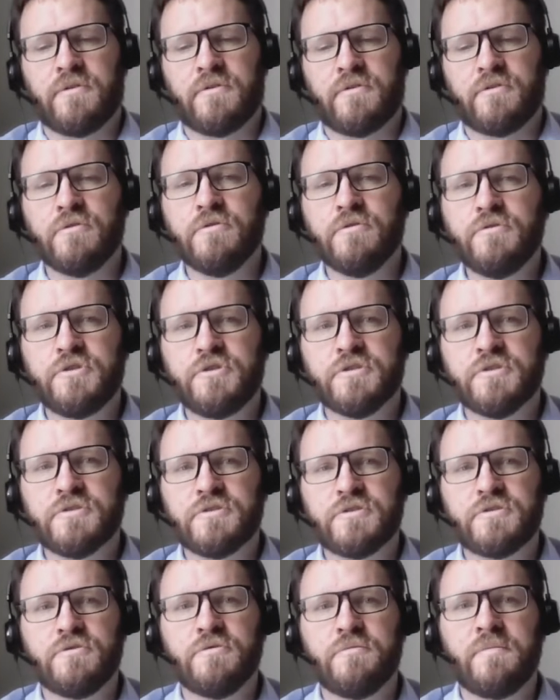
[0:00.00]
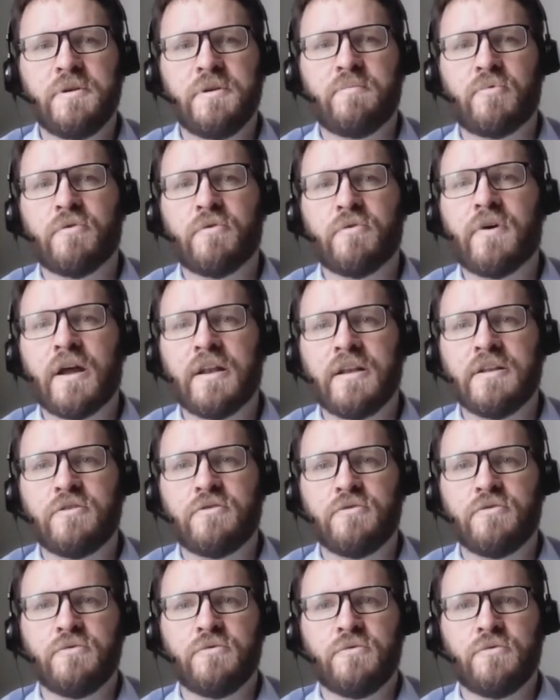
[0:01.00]
solutions to be provided
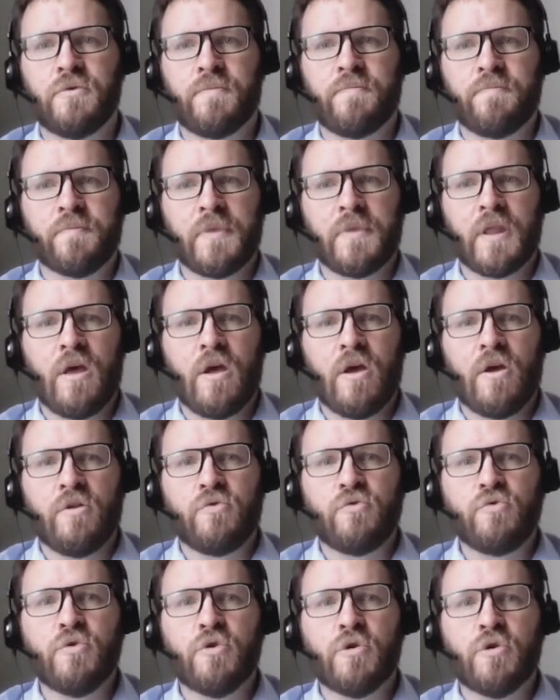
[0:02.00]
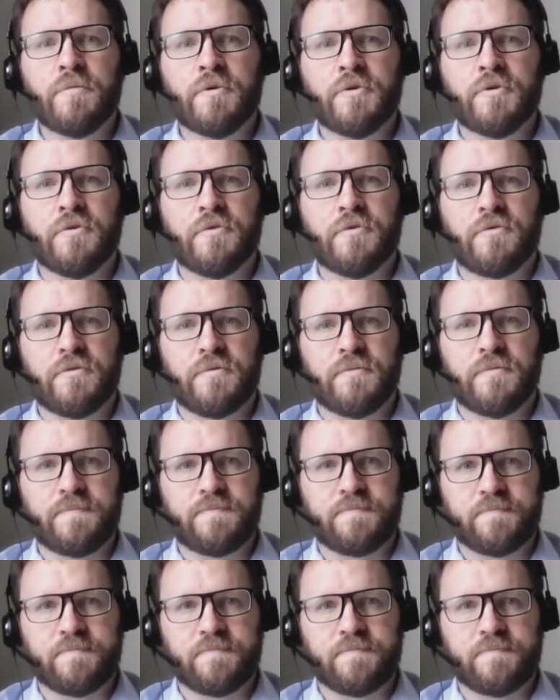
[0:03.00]
to homeowners.